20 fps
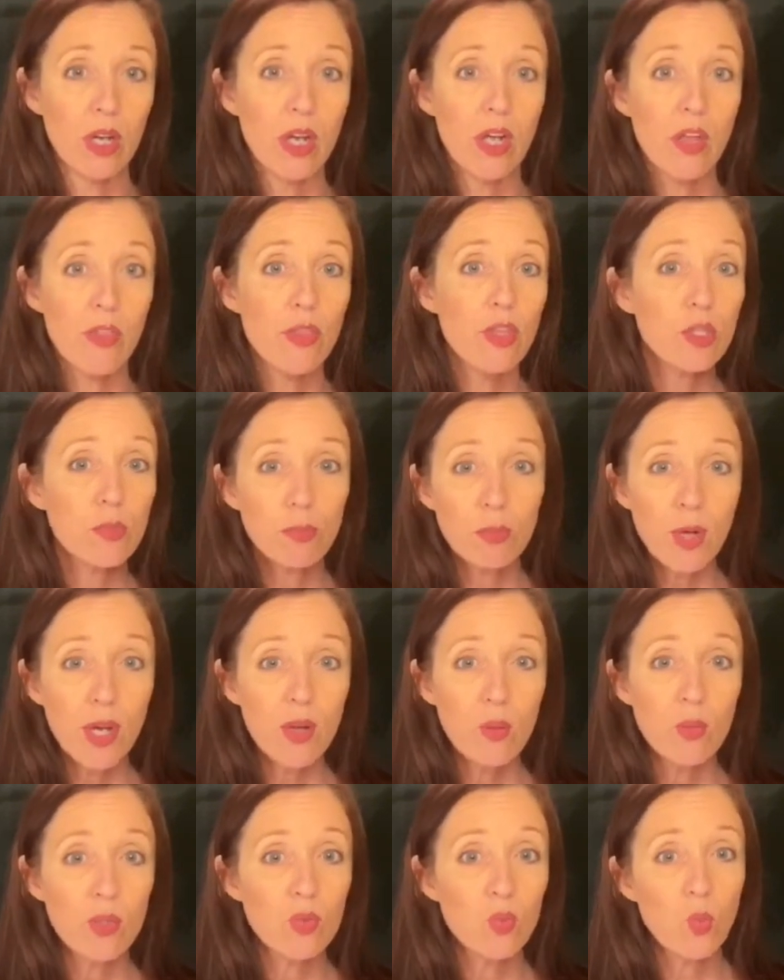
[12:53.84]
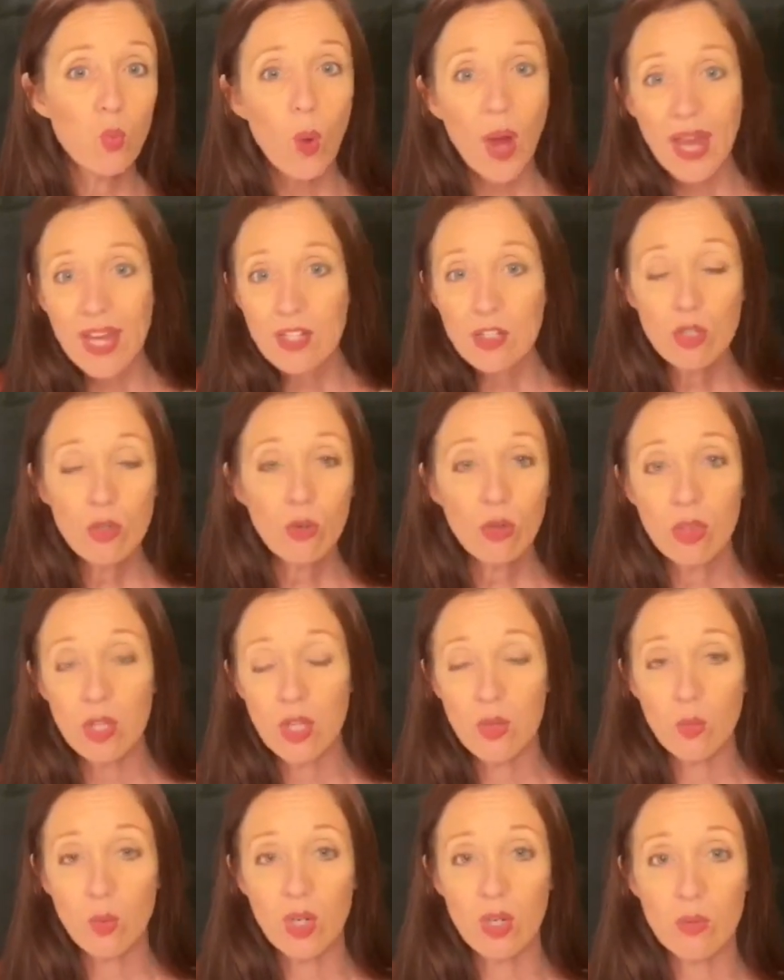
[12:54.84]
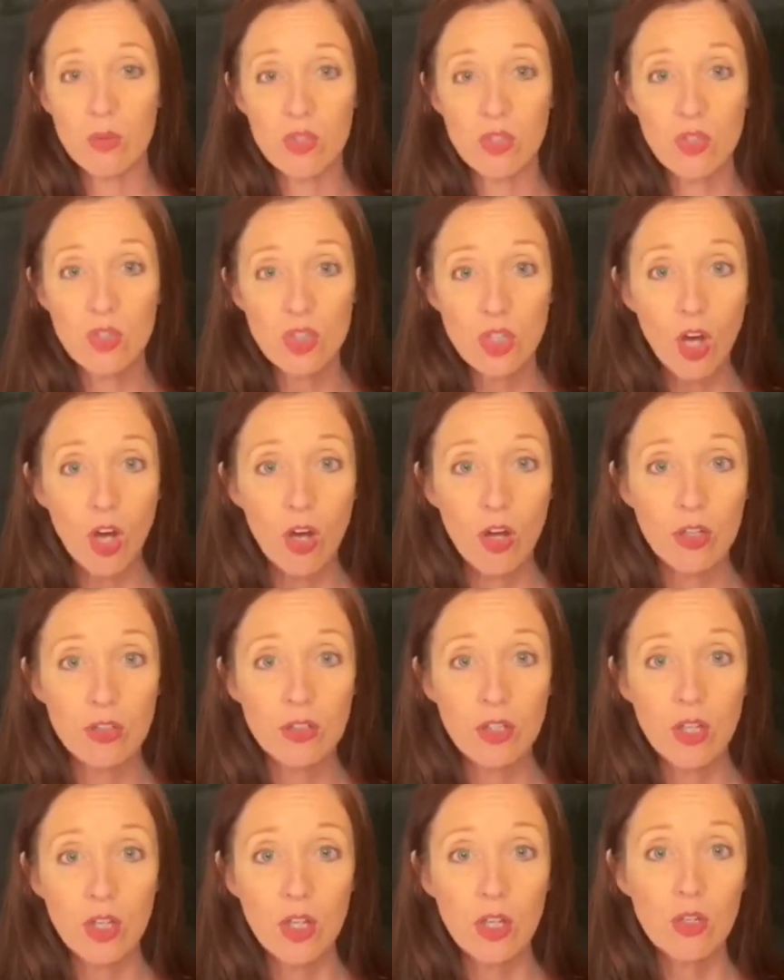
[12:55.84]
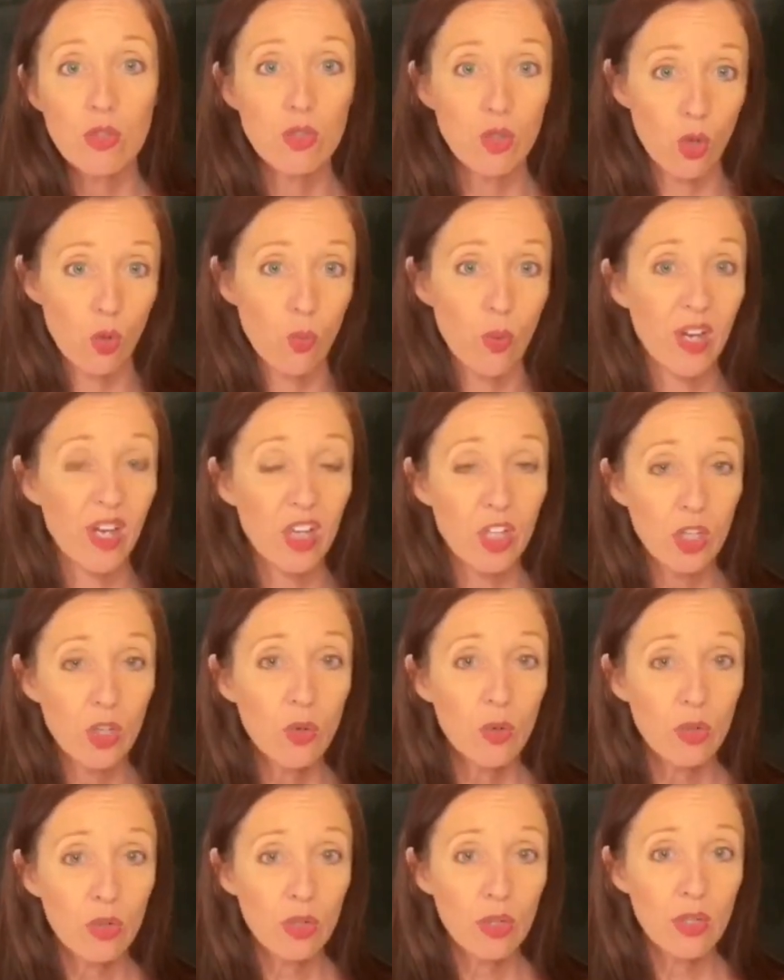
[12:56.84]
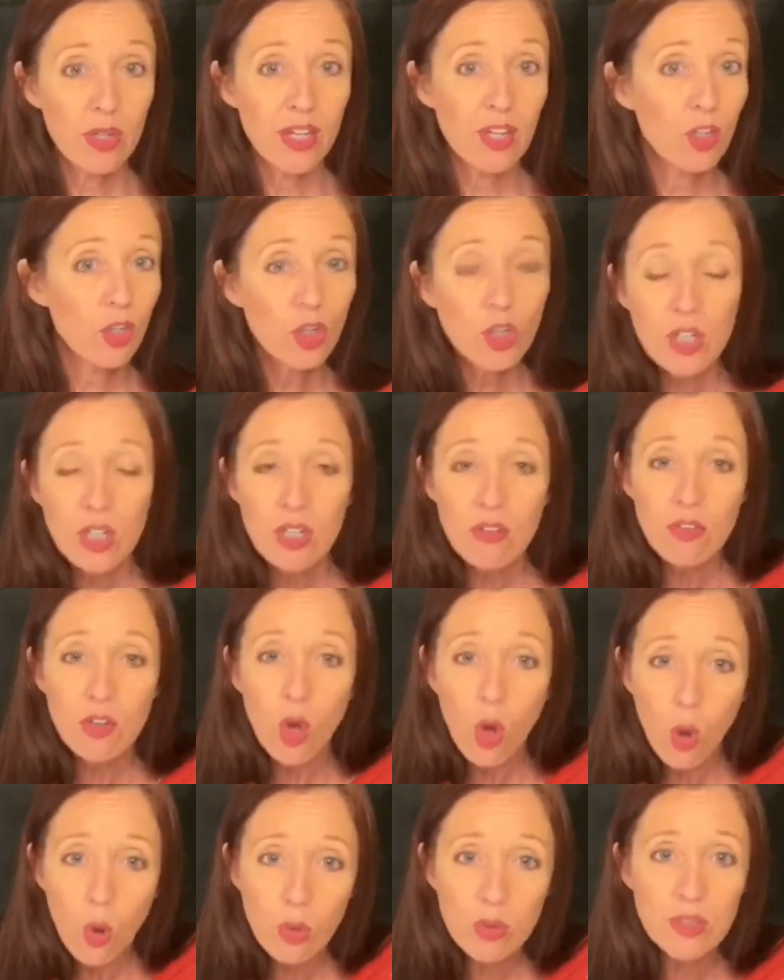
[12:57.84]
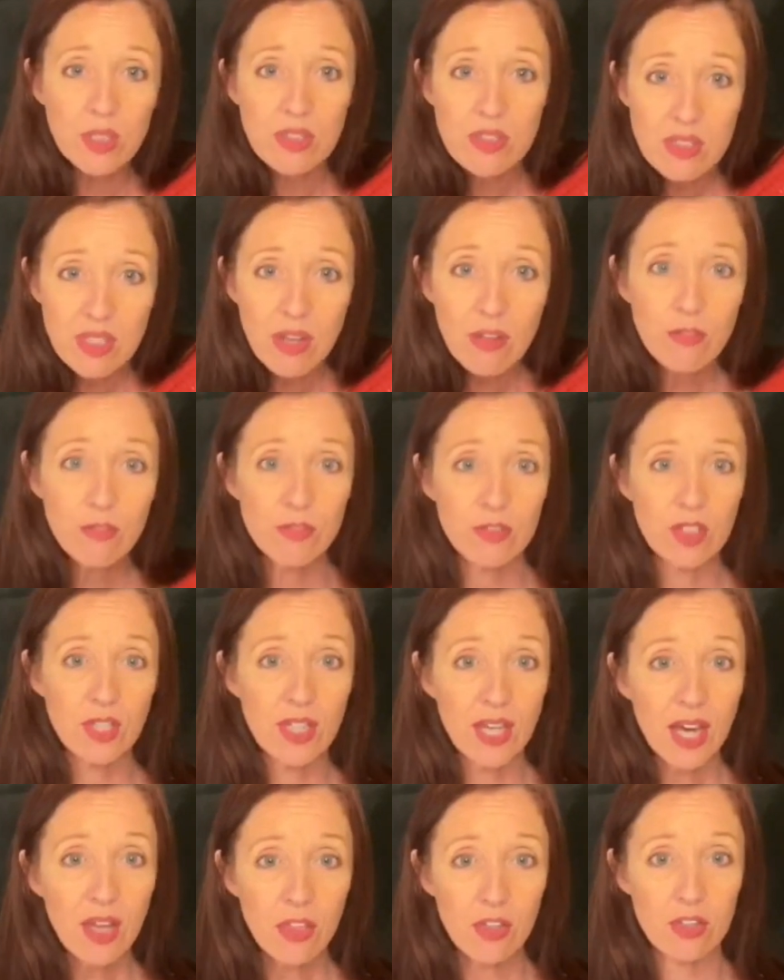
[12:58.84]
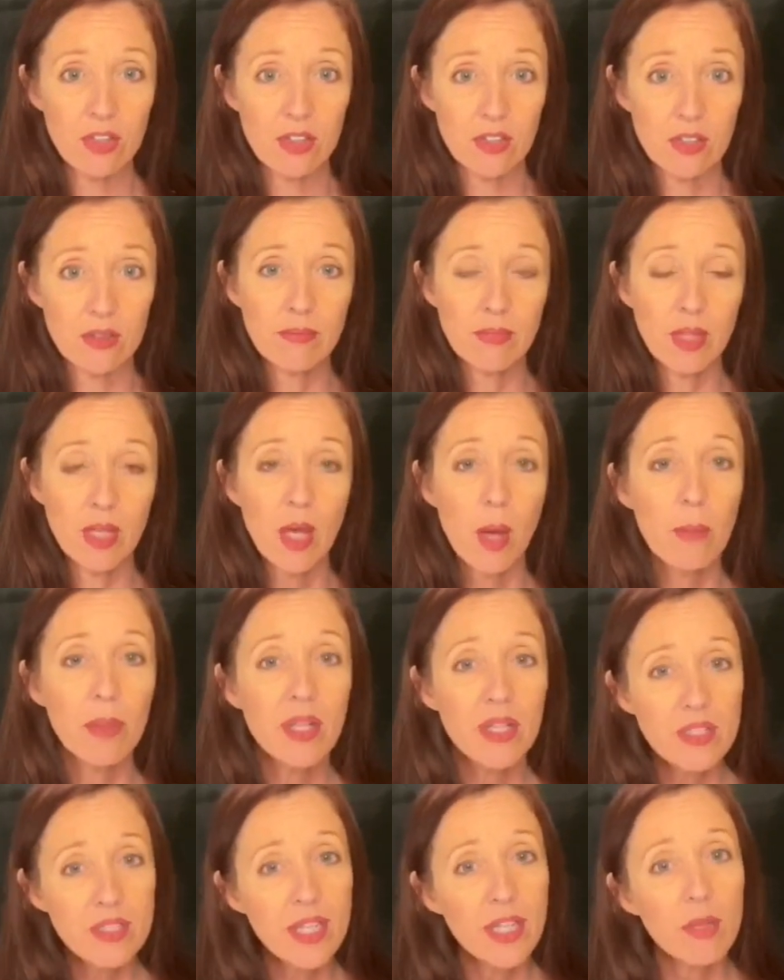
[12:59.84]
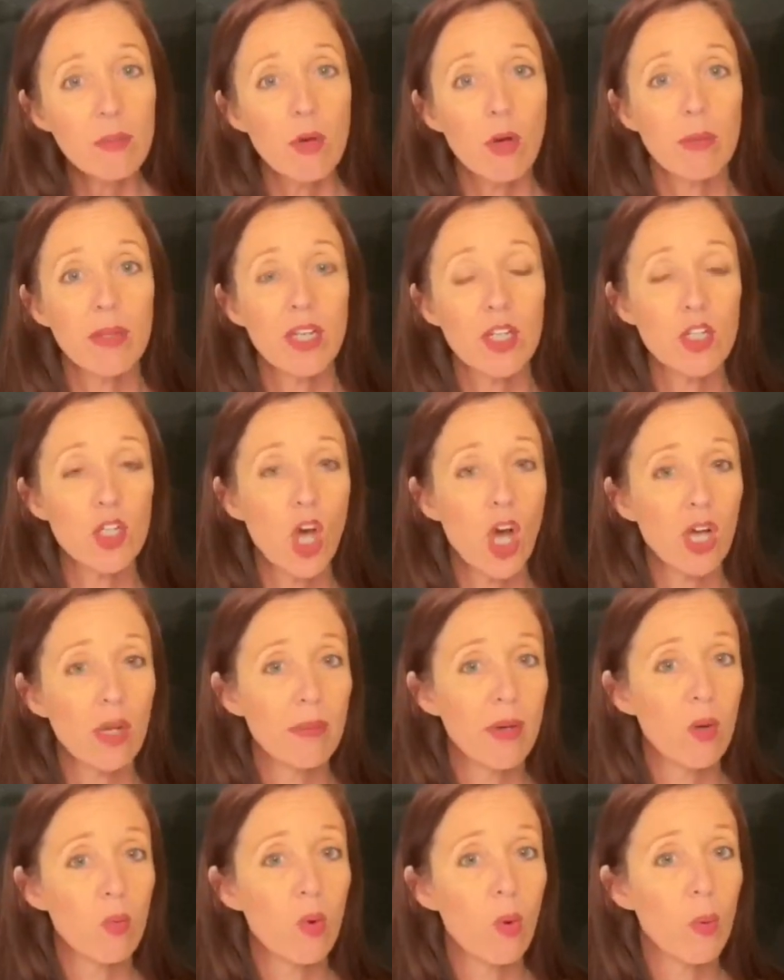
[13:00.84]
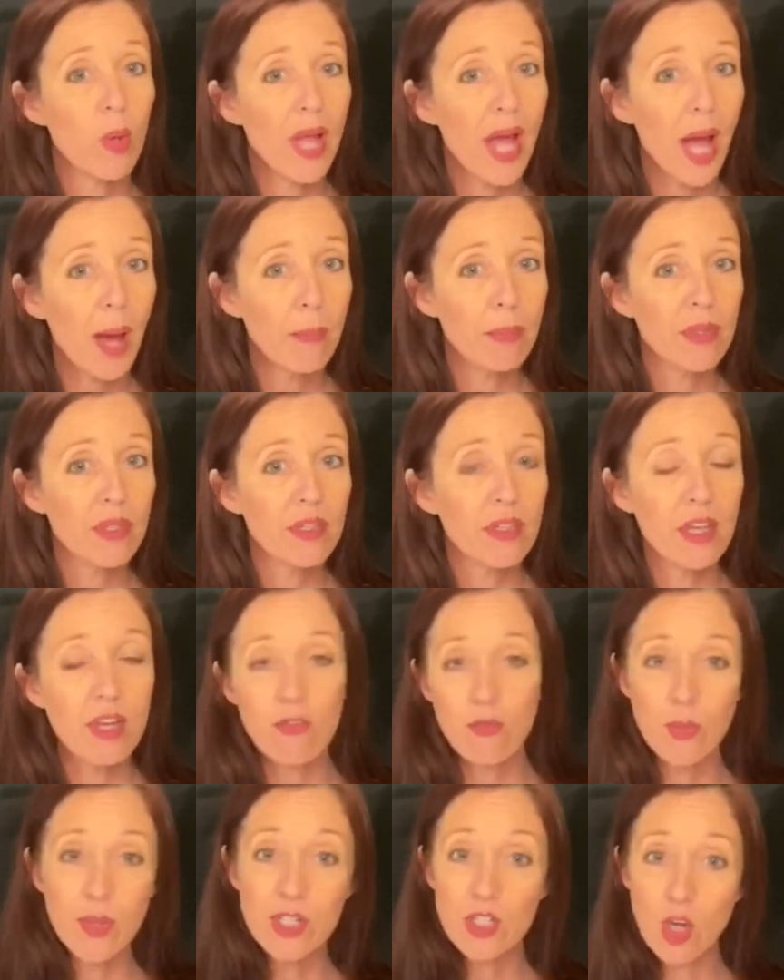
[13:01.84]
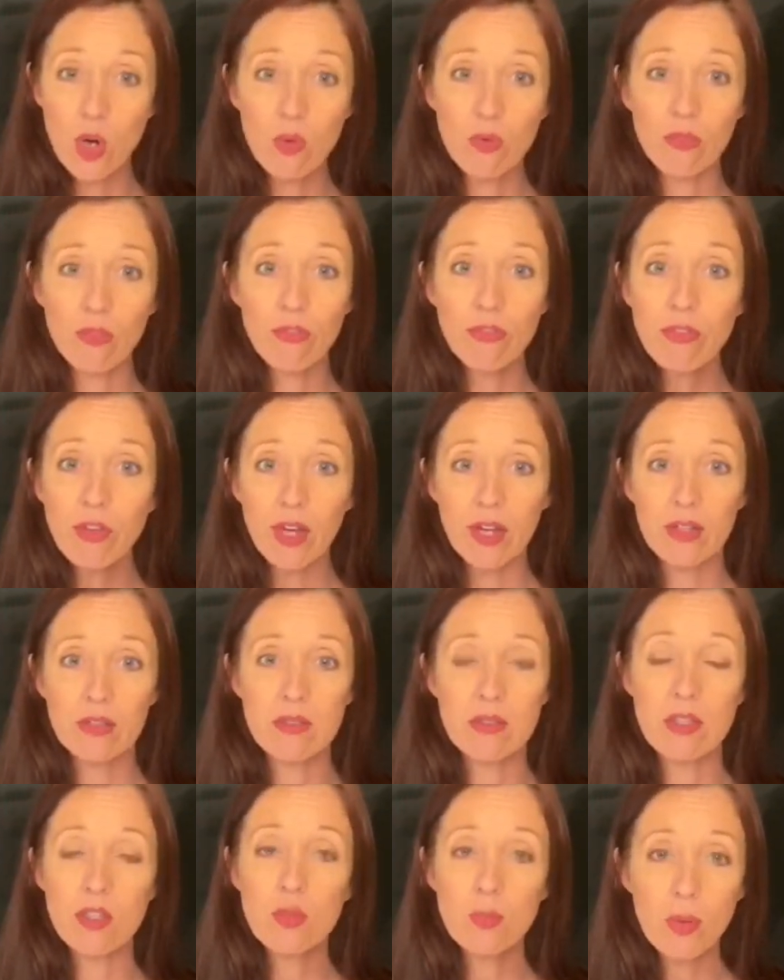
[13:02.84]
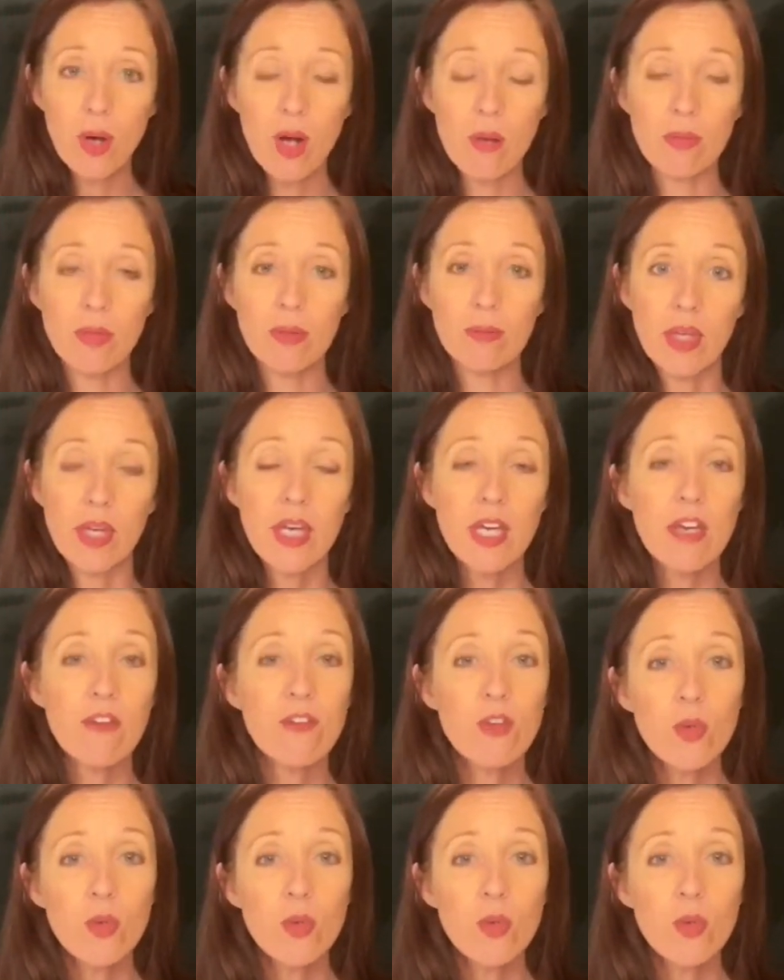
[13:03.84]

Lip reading: The spray was way too thin when it was installed, so when it cured, it couldn't even hold itself together. But let's take a moment and talk about what will happen if we don't fix this problem. If you